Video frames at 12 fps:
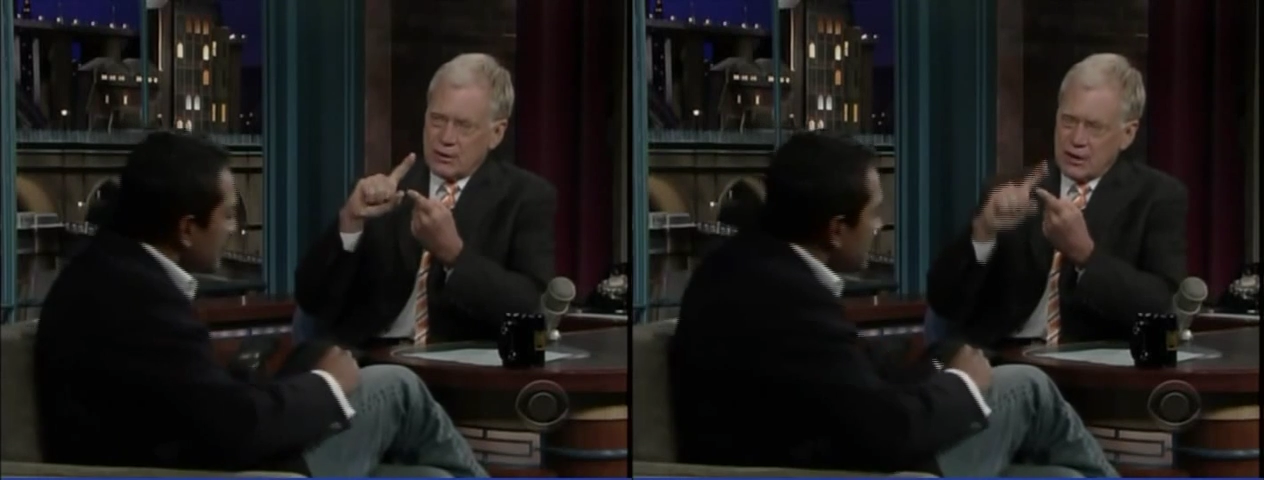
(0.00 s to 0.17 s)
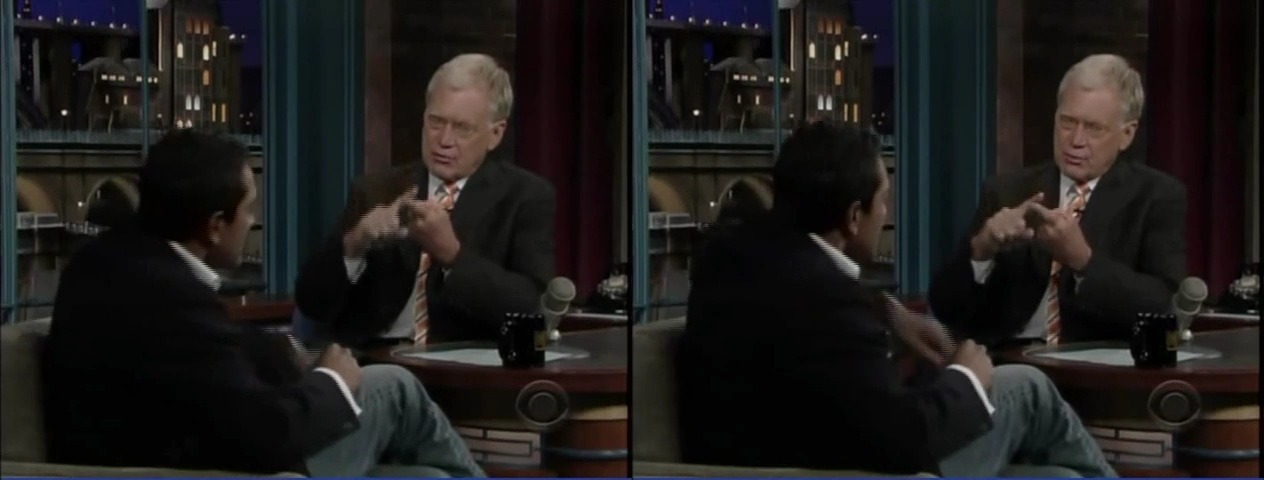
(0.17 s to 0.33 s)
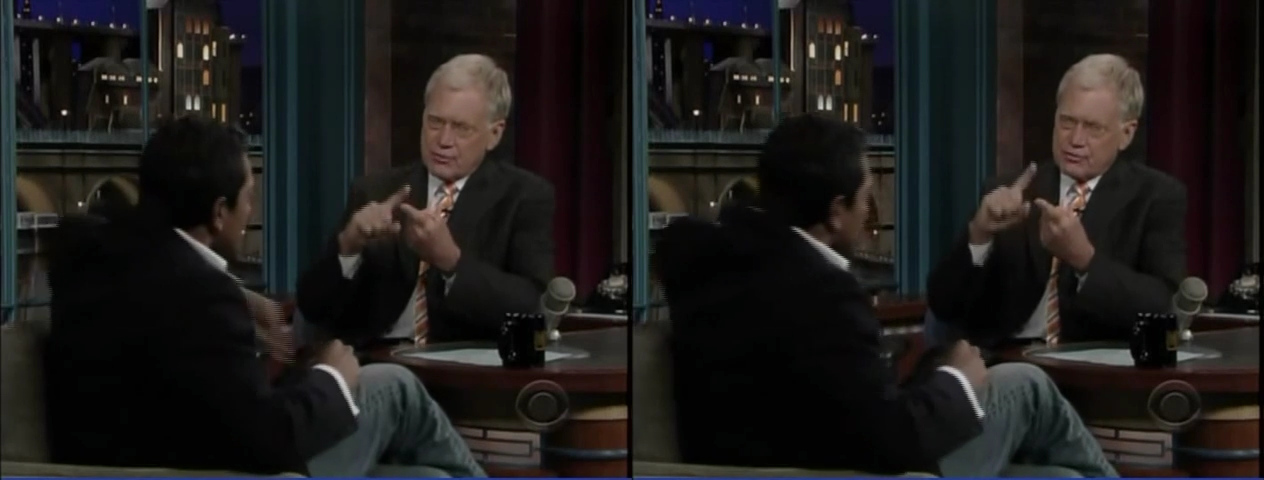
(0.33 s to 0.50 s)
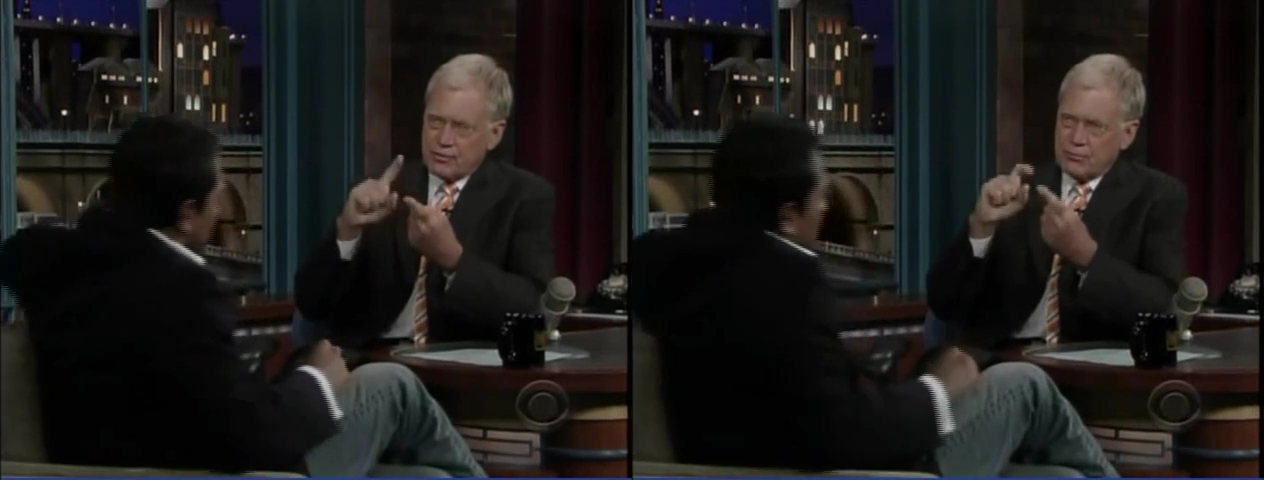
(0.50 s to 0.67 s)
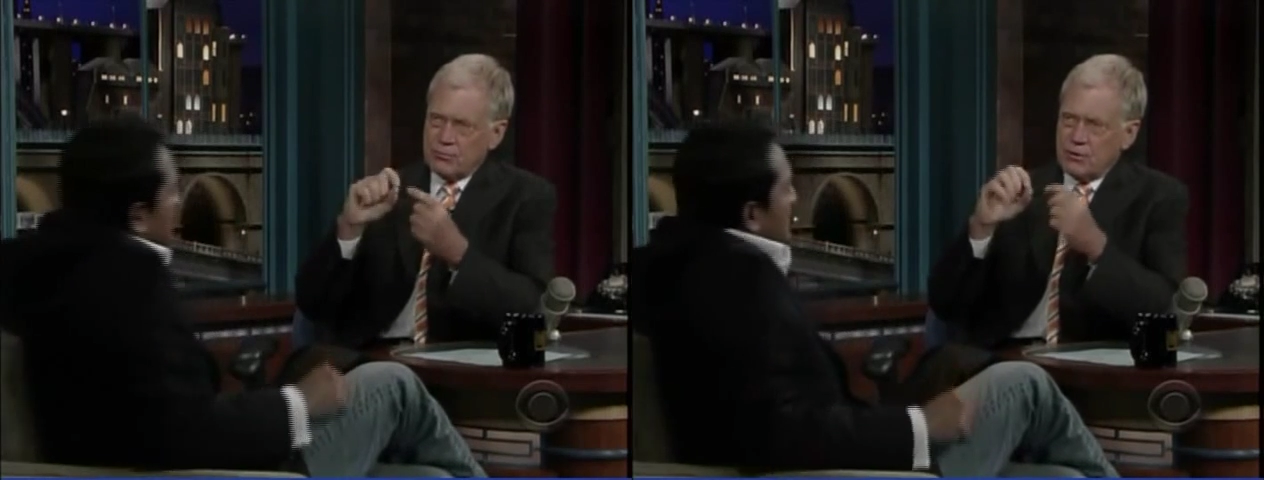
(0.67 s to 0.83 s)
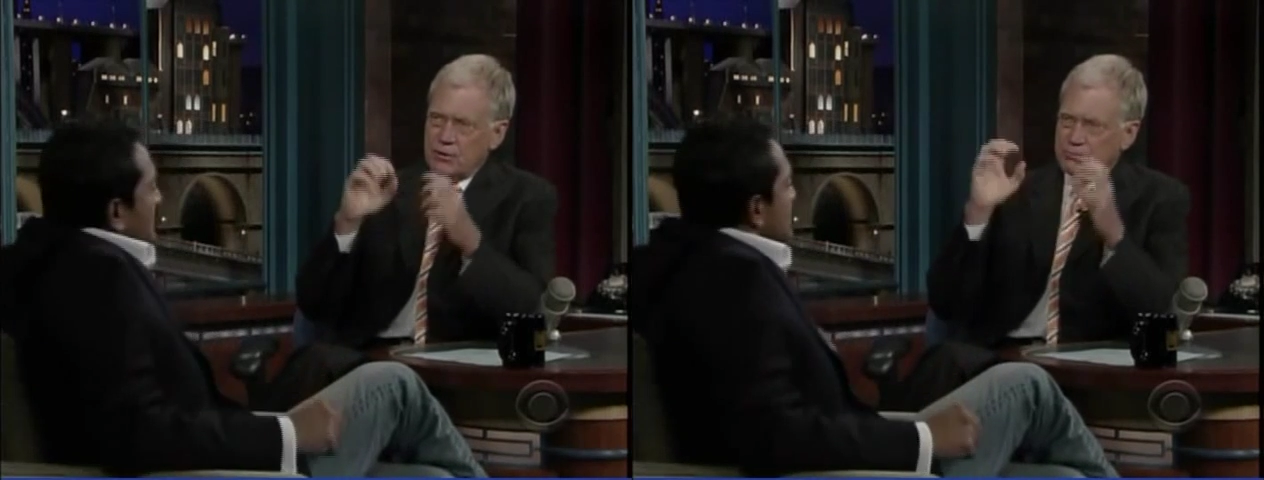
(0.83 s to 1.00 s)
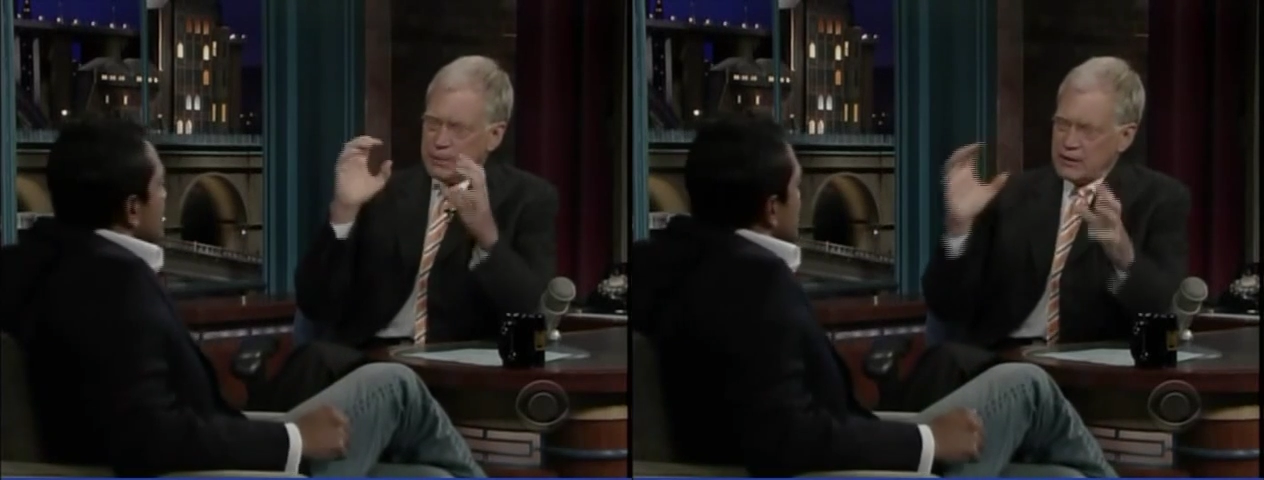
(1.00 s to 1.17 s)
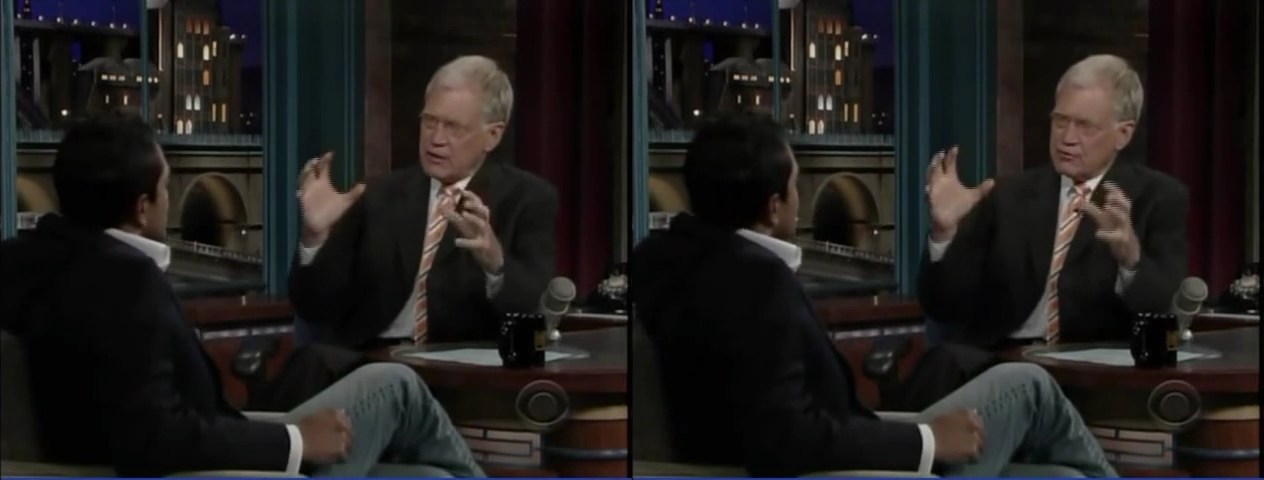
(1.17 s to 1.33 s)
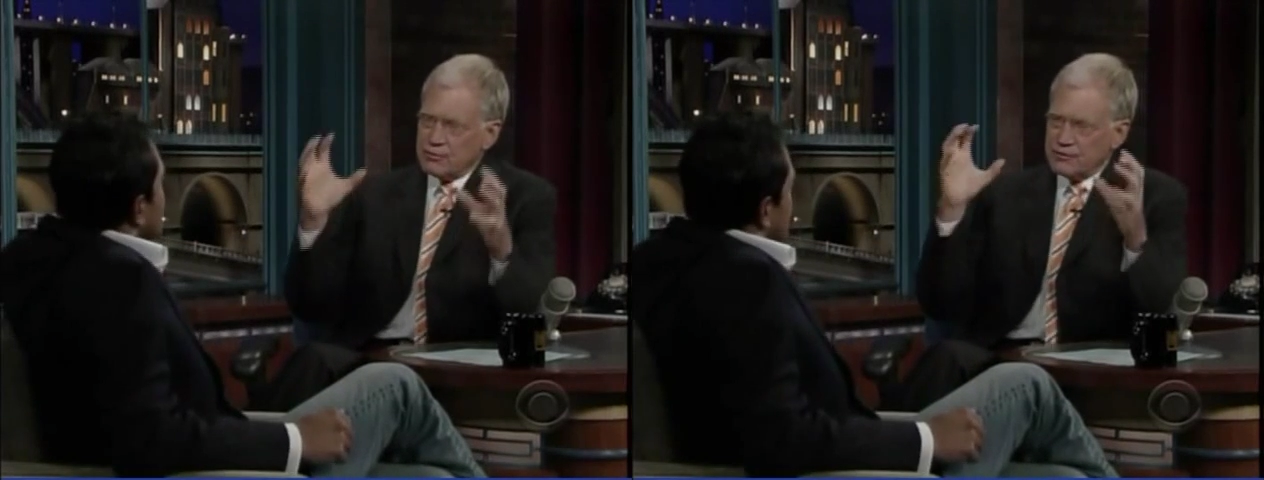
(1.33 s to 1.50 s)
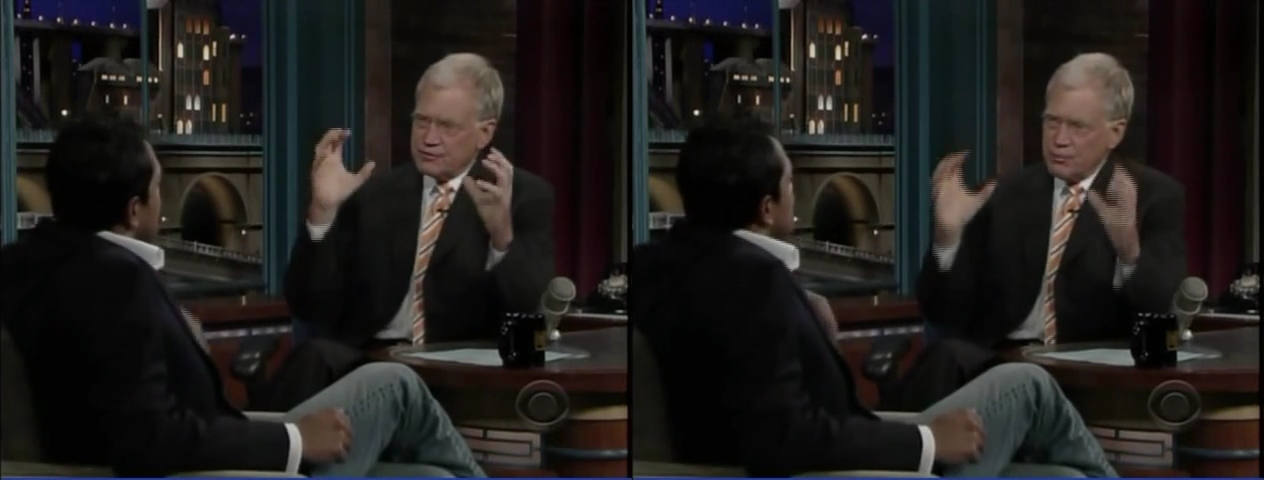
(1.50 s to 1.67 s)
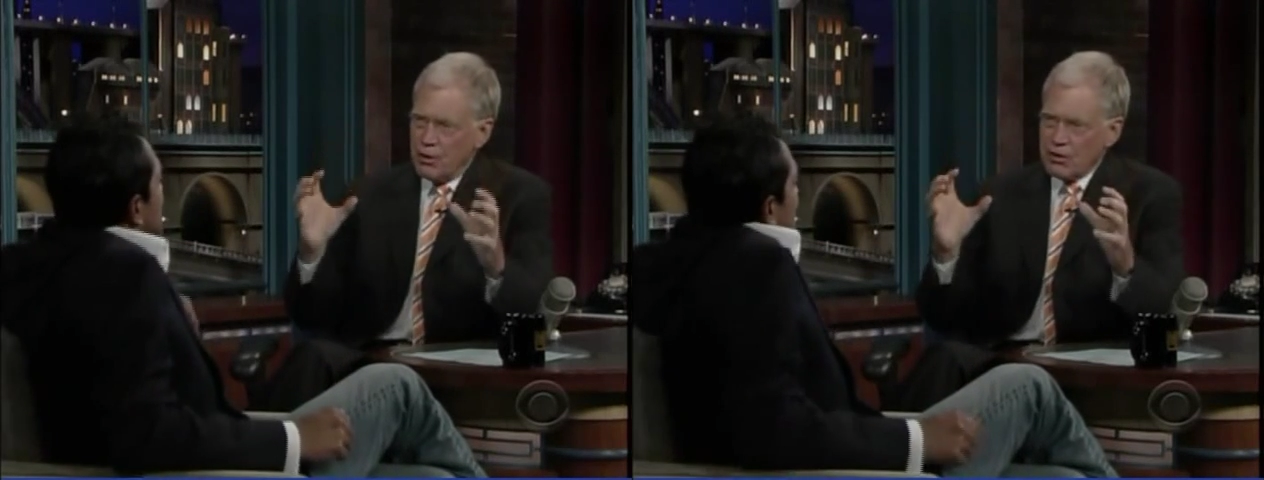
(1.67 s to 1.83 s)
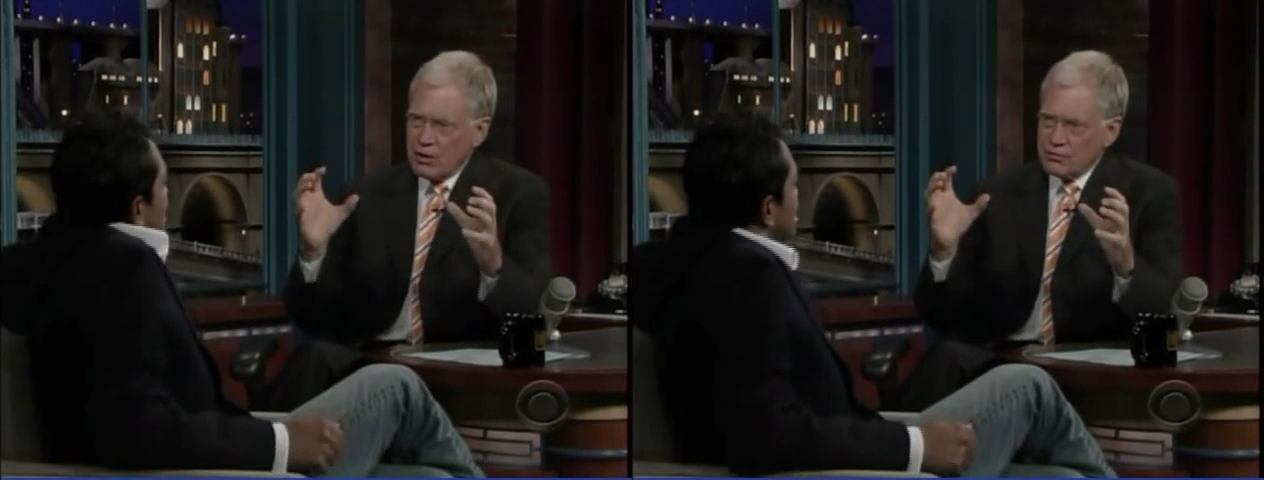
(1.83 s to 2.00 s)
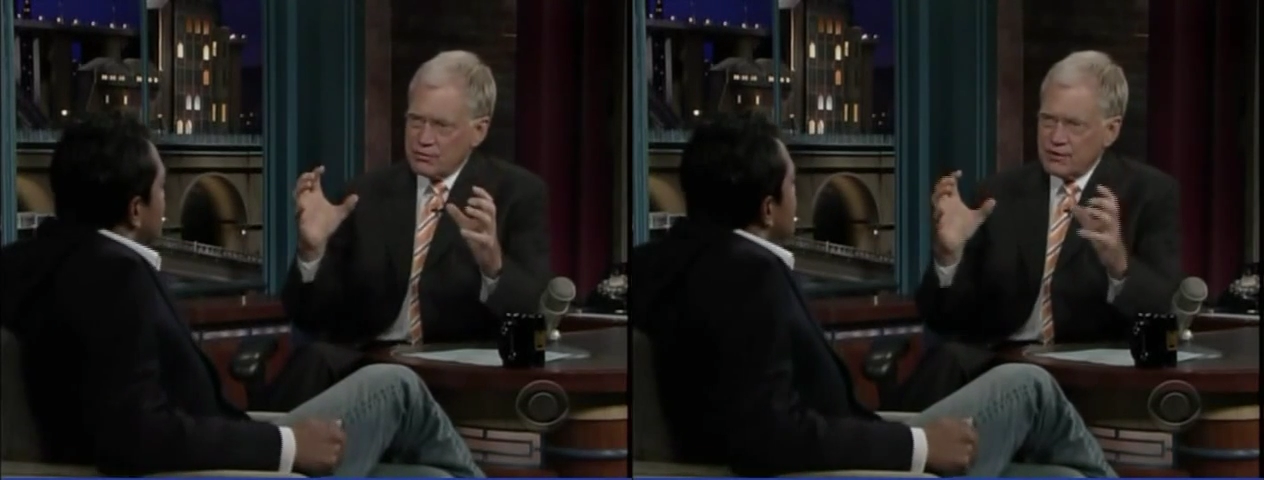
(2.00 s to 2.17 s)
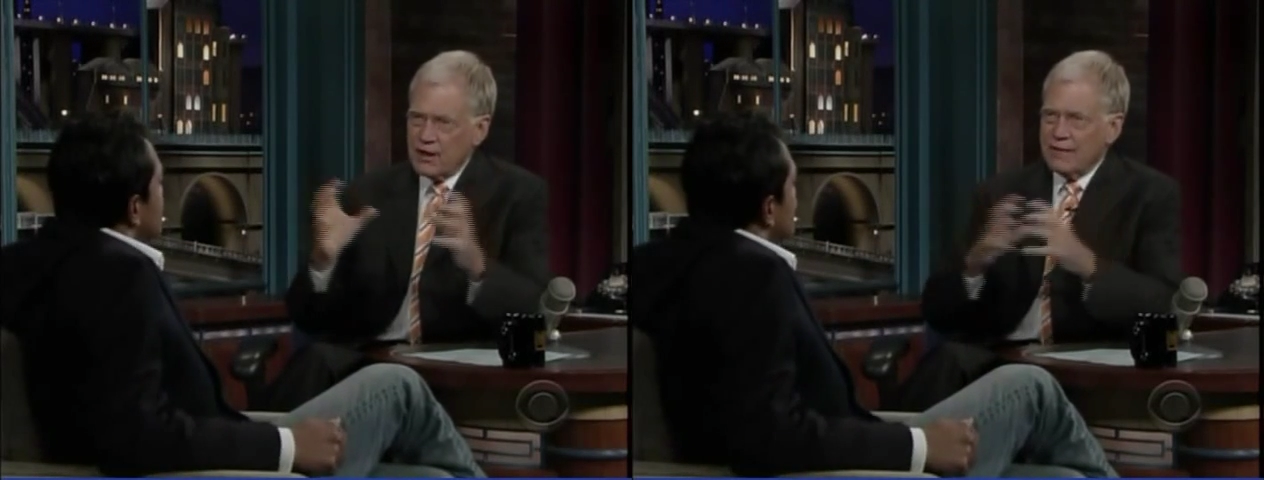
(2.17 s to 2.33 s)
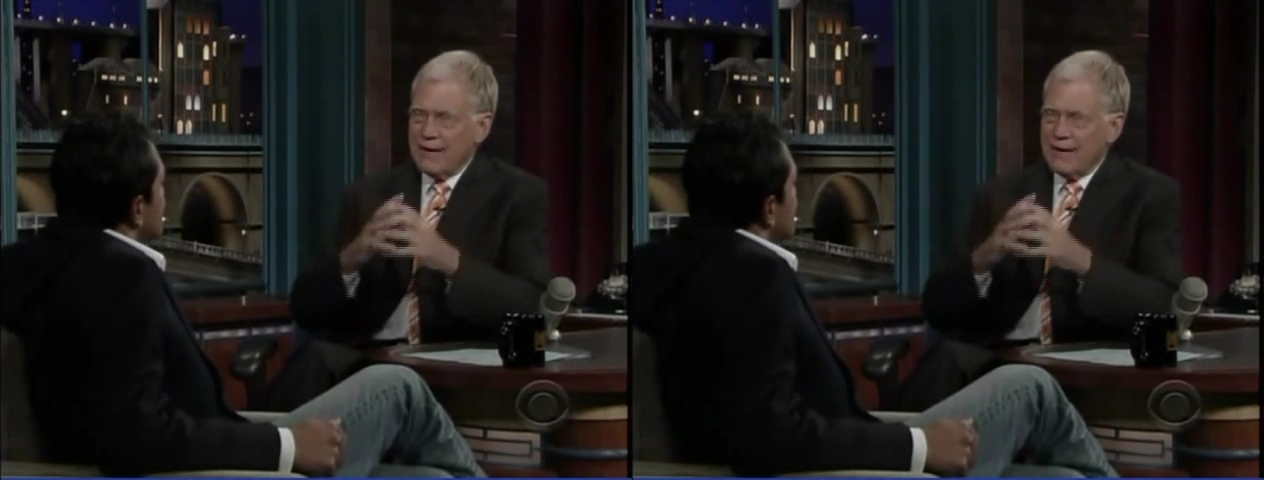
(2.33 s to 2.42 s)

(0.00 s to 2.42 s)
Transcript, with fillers: governments from uh, big countries, small countries.